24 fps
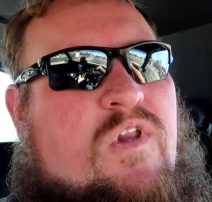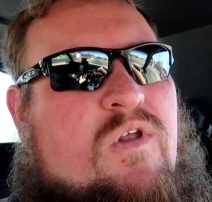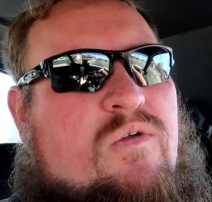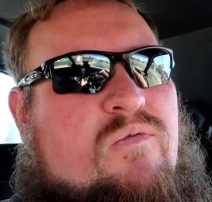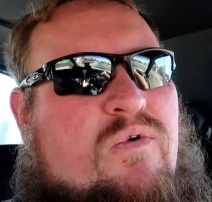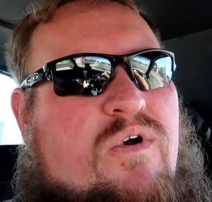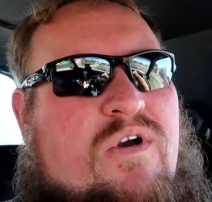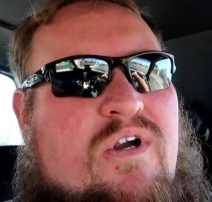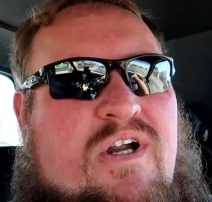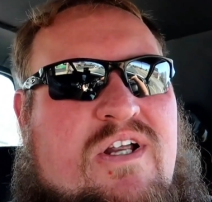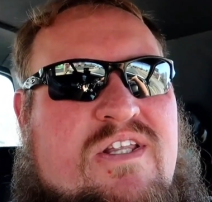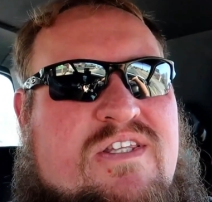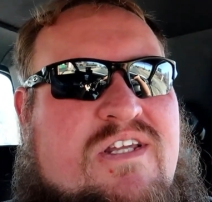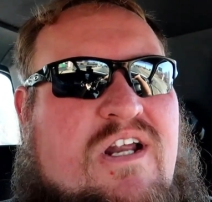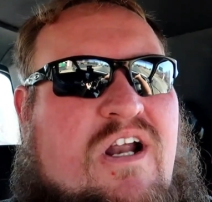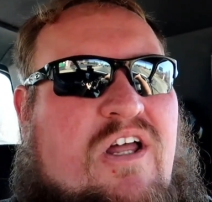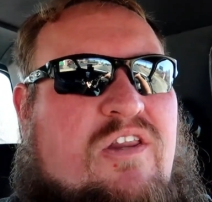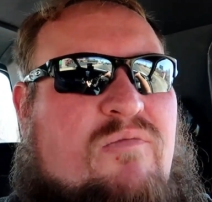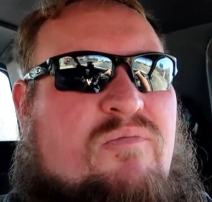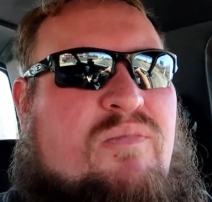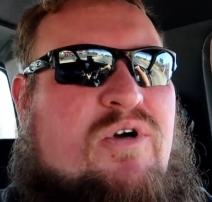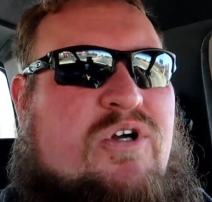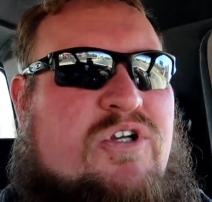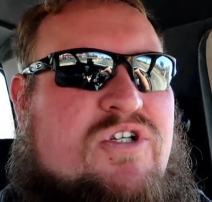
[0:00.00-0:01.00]
The rear end's got
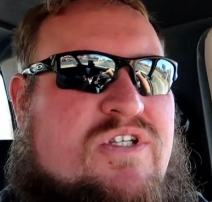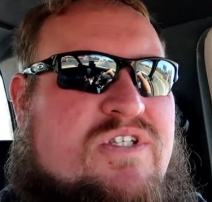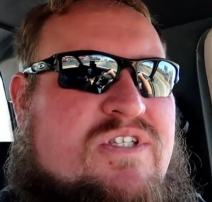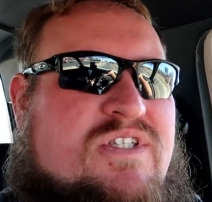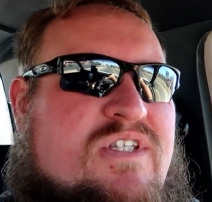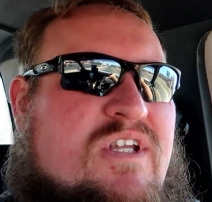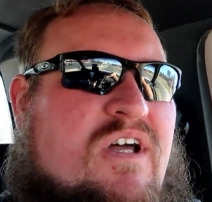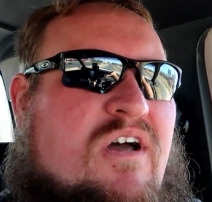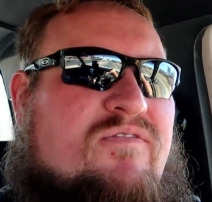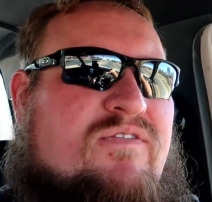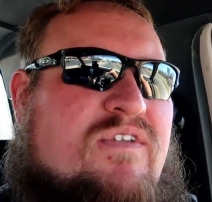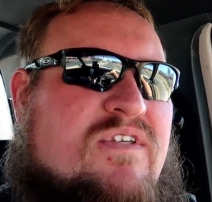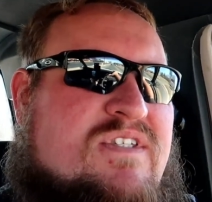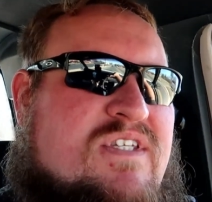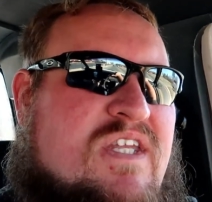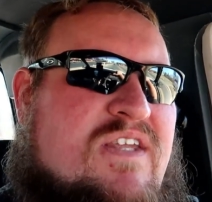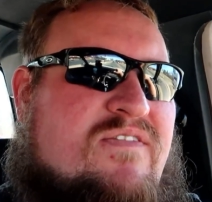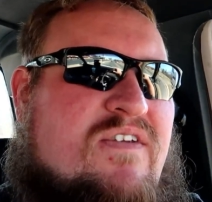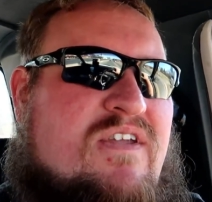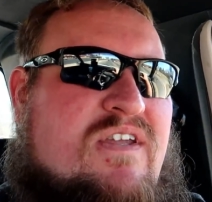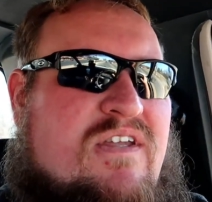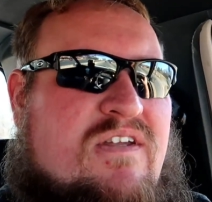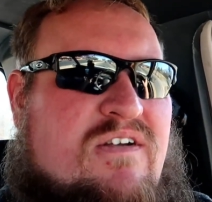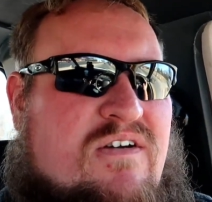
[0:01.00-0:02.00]
all the bushing stuff, the
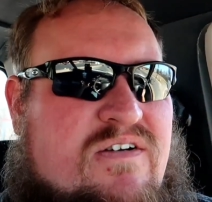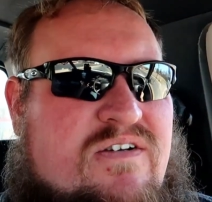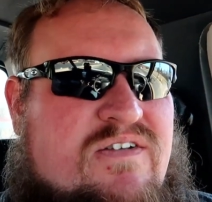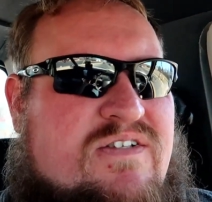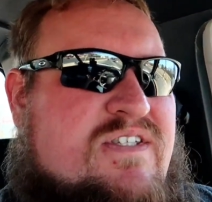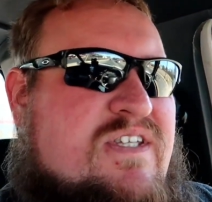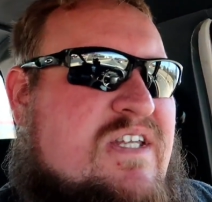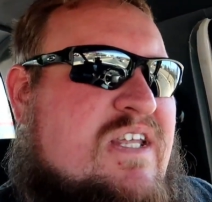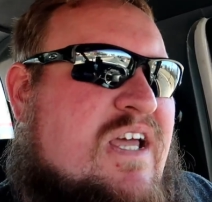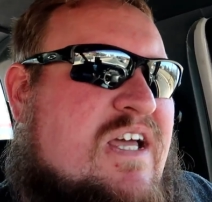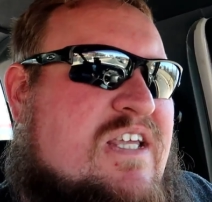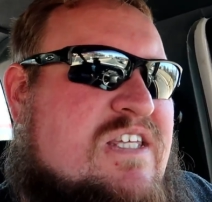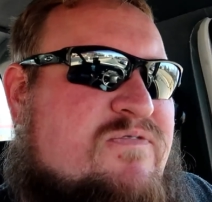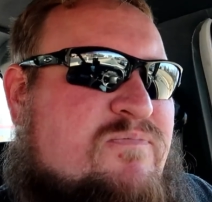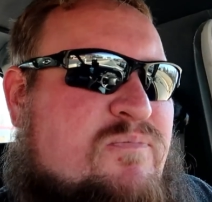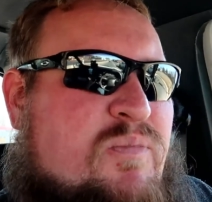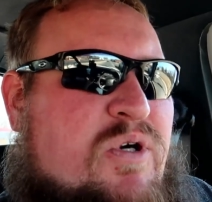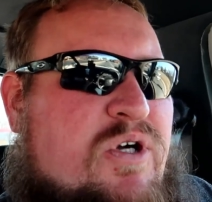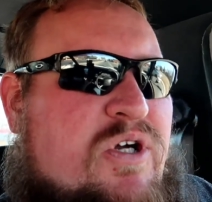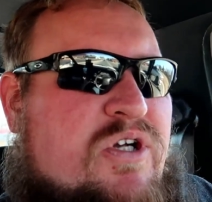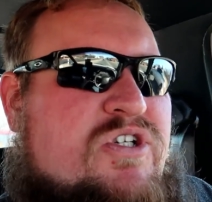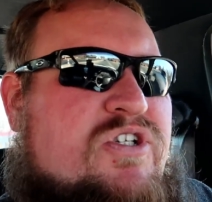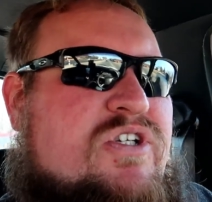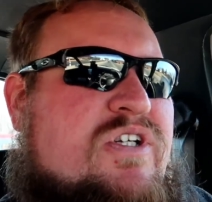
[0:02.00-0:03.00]
CV or CS
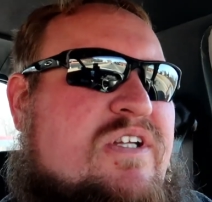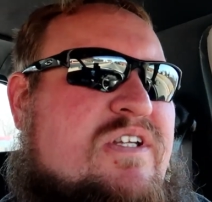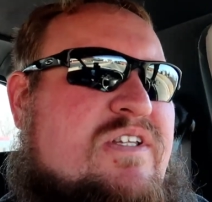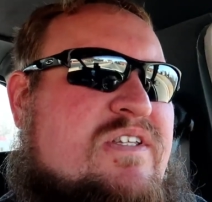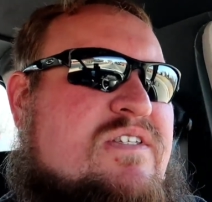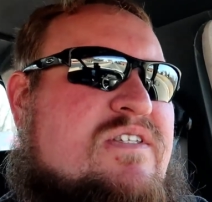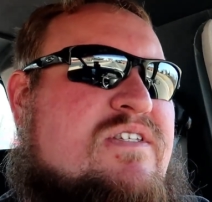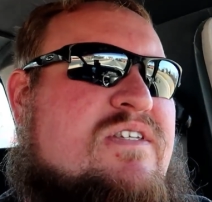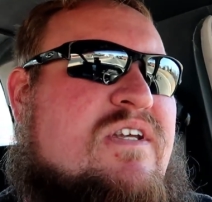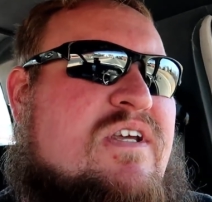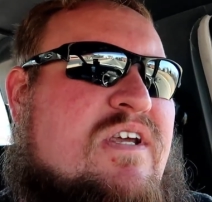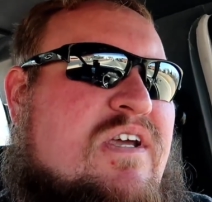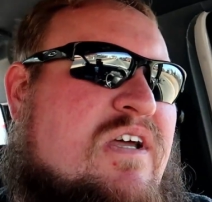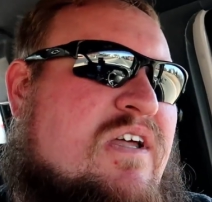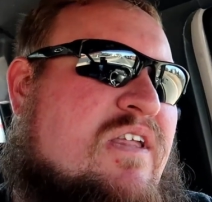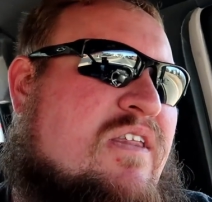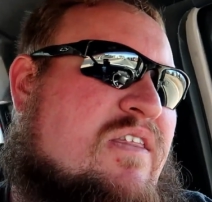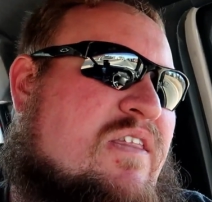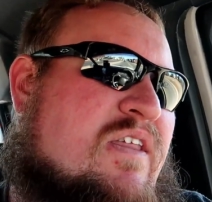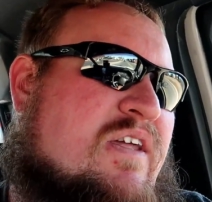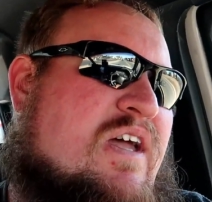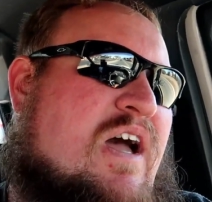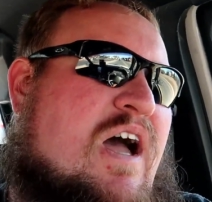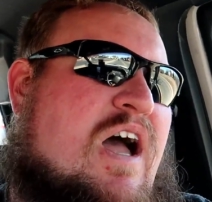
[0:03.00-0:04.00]
bushings.
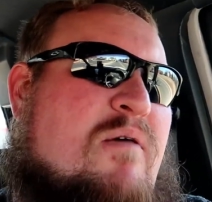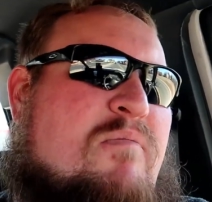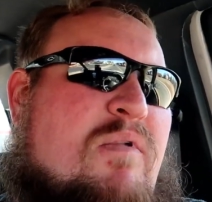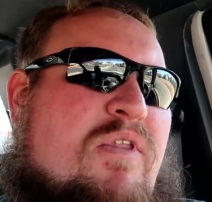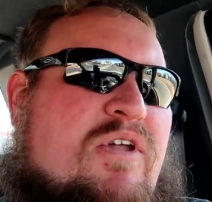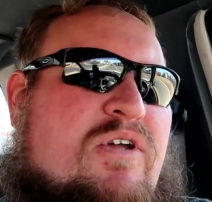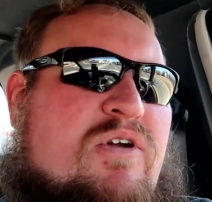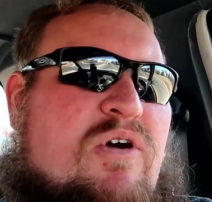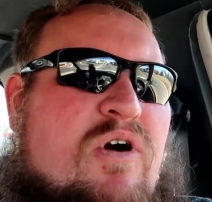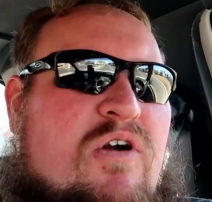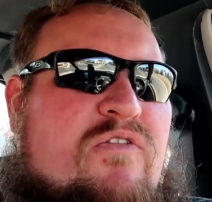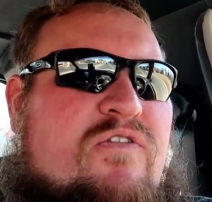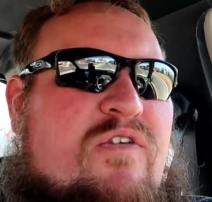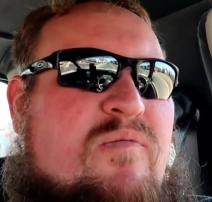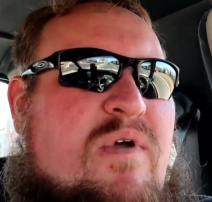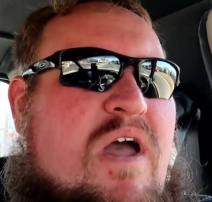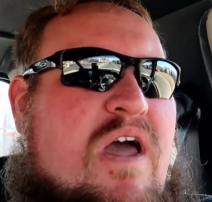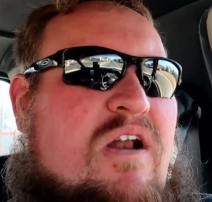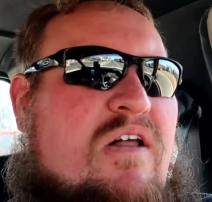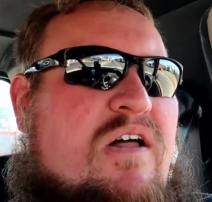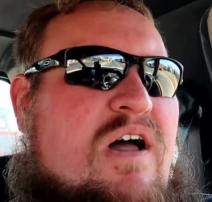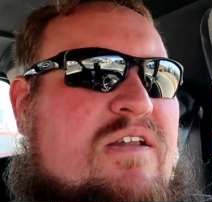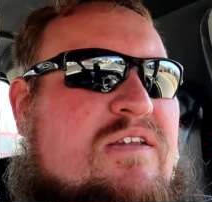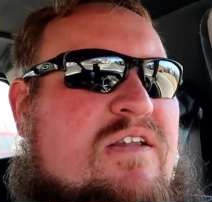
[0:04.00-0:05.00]
The guy I bought the car from
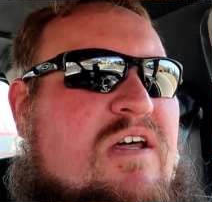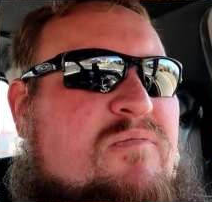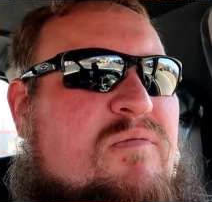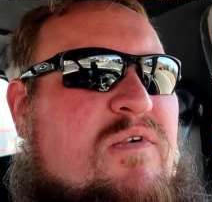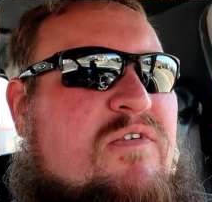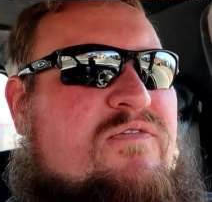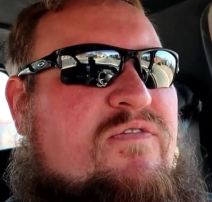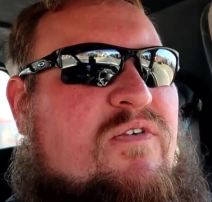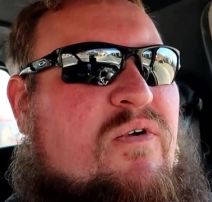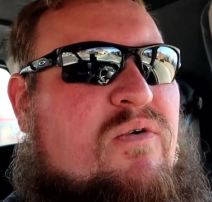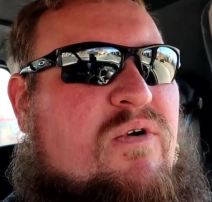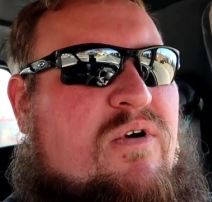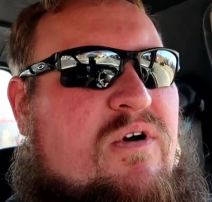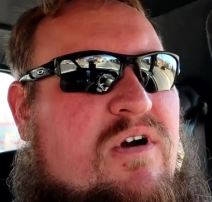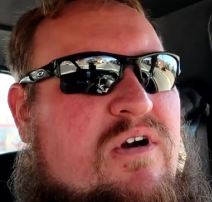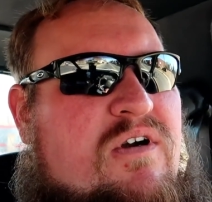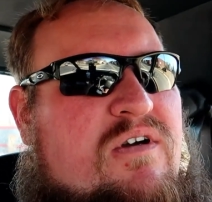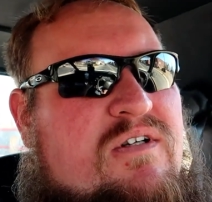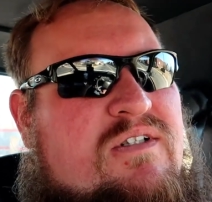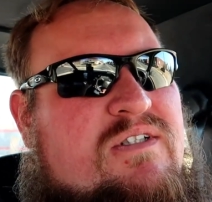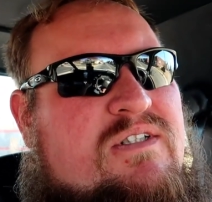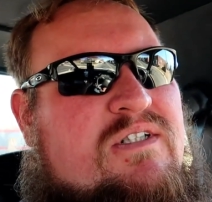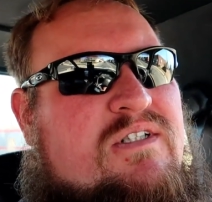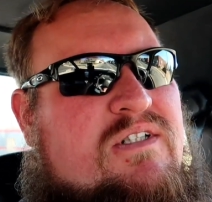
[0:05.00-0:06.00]
had all that done
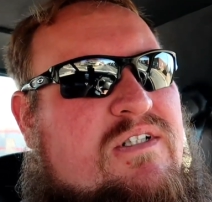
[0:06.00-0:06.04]
before.